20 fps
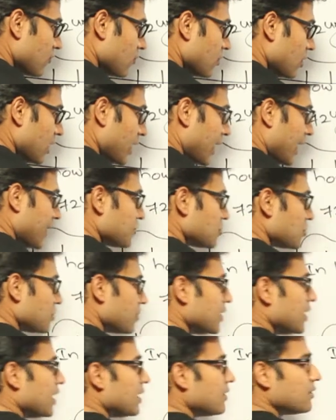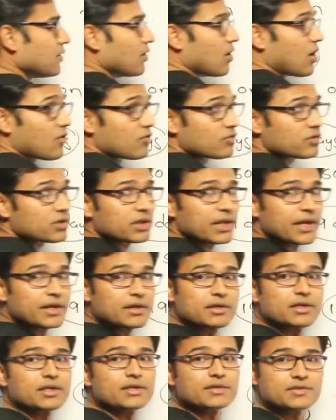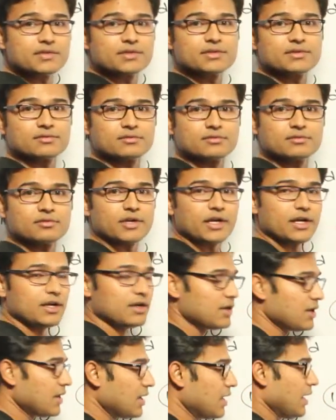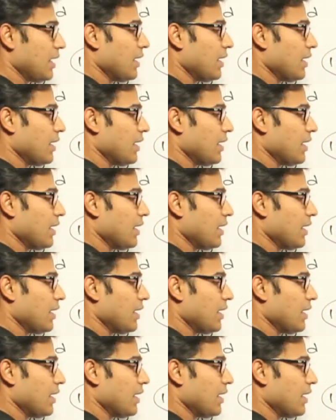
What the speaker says: of work has to be done after 9 turns, right?